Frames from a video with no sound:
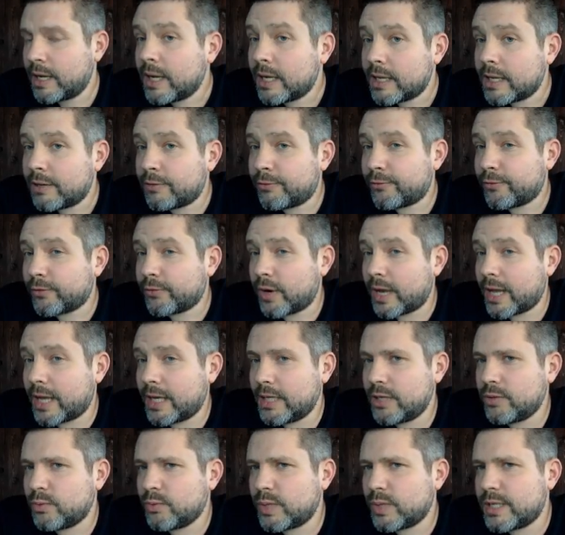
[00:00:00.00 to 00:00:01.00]
If for
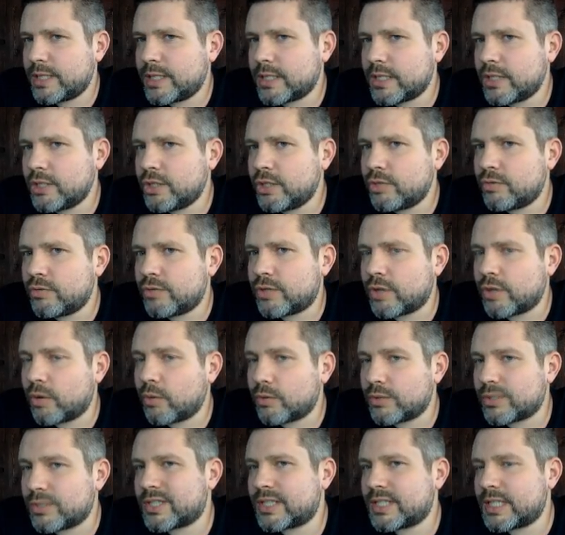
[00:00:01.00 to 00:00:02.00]
any reason you
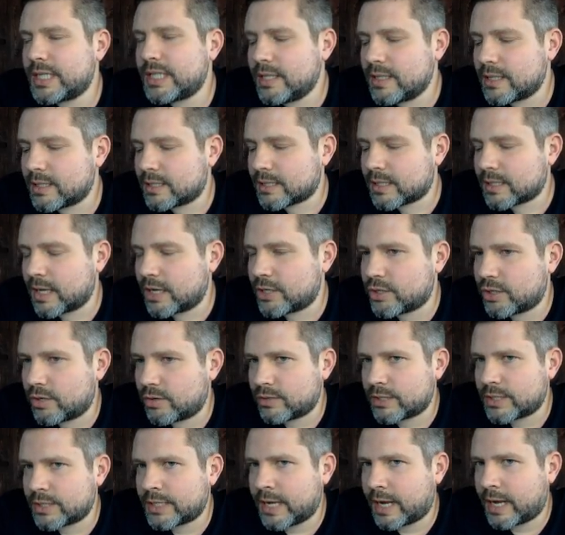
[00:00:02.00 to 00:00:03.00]
don't see the
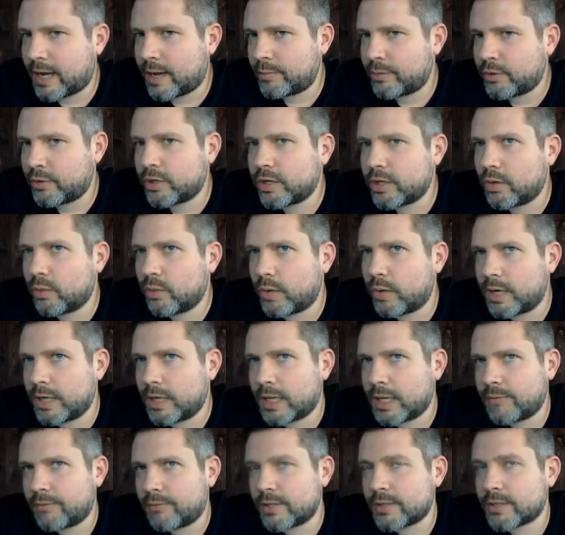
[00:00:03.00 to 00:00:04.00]
SketchOS tab, you're going to want to
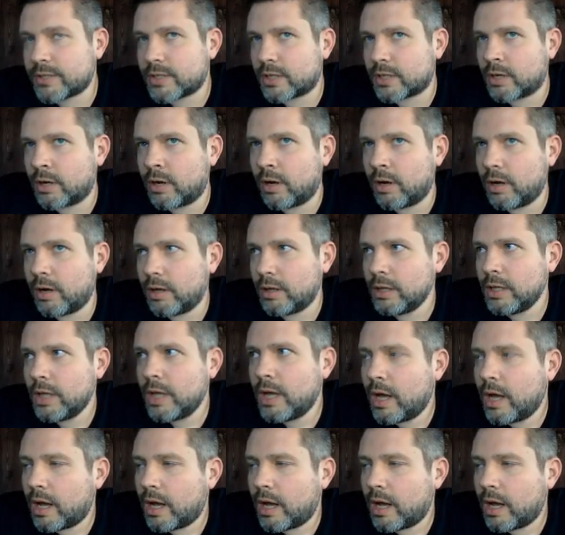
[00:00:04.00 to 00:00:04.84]
give us a call